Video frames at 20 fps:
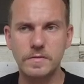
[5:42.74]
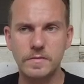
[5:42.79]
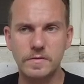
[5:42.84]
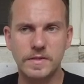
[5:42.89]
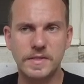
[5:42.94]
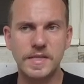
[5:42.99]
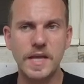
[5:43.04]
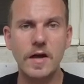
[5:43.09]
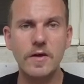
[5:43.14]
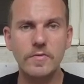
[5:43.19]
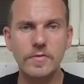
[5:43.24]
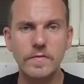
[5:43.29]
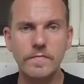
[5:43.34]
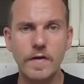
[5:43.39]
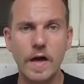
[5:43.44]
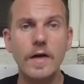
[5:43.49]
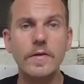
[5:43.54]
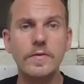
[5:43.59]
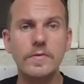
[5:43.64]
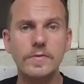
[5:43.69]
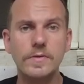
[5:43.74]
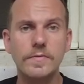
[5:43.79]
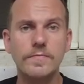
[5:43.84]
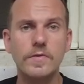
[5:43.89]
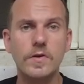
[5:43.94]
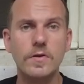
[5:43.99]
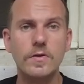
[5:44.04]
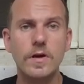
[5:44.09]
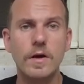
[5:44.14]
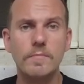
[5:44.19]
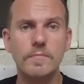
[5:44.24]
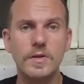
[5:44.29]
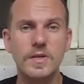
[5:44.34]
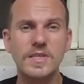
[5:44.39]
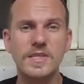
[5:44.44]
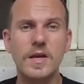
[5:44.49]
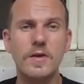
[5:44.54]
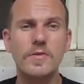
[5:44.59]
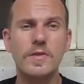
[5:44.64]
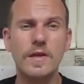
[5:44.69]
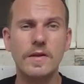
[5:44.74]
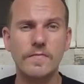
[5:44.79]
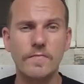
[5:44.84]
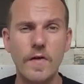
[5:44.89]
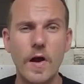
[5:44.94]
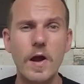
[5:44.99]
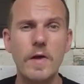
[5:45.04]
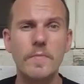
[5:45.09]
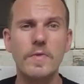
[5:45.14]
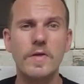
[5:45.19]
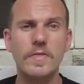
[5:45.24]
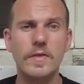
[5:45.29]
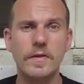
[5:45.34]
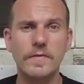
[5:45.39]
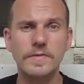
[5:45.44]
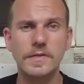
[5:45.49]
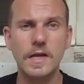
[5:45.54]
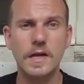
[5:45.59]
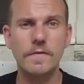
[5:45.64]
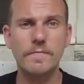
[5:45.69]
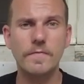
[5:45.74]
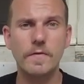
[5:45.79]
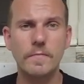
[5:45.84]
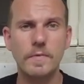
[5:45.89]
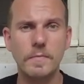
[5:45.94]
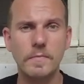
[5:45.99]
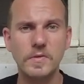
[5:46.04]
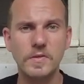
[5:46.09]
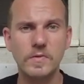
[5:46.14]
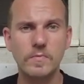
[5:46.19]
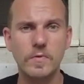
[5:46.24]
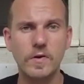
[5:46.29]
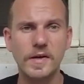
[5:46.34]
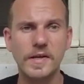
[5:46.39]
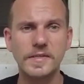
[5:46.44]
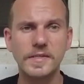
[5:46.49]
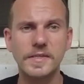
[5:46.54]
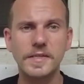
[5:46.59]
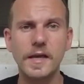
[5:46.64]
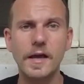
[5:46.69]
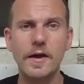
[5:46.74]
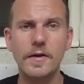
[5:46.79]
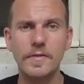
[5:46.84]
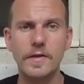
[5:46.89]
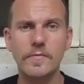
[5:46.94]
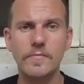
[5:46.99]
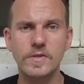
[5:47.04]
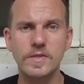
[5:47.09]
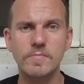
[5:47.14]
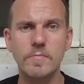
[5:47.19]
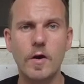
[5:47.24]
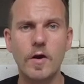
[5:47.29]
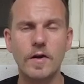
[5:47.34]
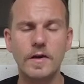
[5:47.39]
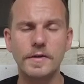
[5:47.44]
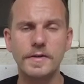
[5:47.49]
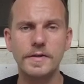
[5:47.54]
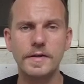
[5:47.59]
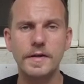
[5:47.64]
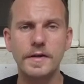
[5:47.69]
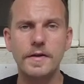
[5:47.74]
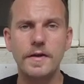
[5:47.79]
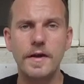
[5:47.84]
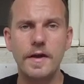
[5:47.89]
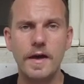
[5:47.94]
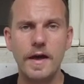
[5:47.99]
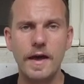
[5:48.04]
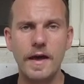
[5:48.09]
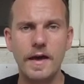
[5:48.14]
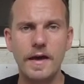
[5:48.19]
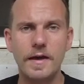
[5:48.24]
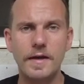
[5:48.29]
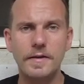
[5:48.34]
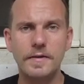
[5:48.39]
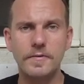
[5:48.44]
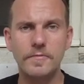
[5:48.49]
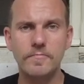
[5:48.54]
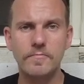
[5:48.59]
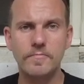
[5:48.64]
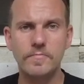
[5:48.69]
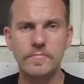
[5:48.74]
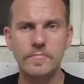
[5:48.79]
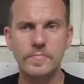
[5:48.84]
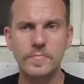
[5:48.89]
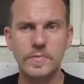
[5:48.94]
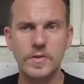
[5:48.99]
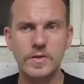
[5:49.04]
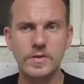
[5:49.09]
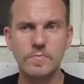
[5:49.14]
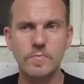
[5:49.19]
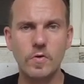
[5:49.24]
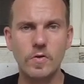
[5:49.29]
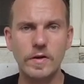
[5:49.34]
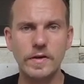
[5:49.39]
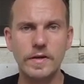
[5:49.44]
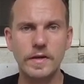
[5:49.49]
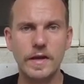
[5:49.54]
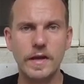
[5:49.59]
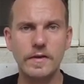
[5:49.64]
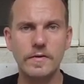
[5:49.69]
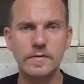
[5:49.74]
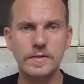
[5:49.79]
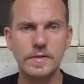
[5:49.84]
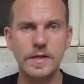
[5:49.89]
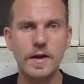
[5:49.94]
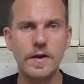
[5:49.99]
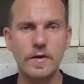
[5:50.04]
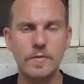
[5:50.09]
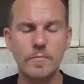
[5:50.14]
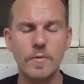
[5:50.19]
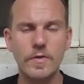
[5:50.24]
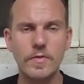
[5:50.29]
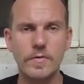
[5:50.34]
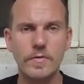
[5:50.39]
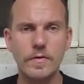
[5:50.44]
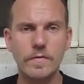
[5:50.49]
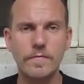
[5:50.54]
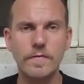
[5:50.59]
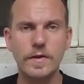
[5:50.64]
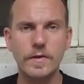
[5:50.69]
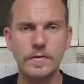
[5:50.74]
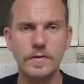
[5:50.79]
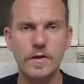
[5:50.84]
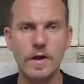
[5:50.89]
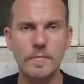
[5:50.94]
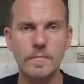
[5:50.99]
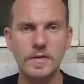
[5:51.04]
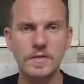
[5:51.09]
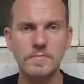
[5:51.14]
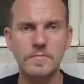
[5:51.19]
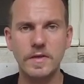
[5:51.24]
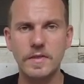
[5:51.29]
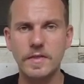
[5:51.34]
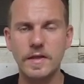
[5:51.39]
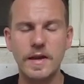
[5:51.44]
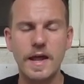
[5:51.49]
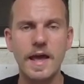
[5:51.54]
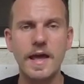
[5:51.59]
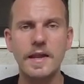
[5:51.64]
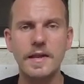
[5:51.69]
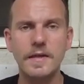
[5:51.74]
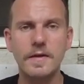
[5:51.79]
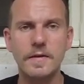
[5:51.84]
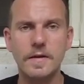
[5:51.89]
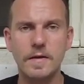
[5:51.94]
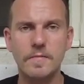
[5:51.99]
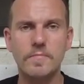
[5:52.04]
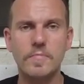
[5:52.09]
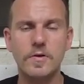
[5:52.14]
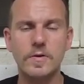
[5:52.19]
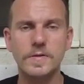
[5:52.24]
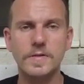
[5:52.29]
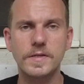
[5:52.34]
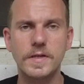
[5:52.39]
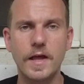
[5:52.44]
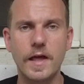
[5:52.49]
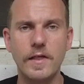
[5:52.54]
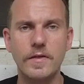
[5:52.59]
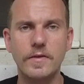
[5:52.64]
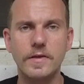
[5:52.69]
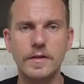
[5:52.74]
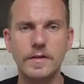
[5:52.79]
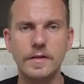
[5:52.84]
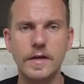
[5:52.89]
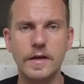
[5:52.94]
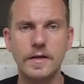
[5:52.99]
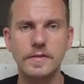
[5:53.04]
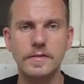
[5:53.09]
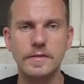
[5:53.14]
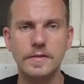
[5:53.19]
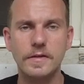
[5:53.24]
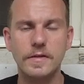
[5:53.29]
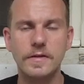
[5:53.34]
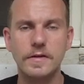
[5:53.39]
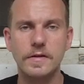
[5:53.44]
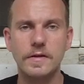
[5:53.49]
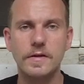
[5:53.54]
sell the values of your company, sell the environment that you've set up for people to work, and see how they respond. And there's more indicators there on whether they'll fit in your MSP than any personality test.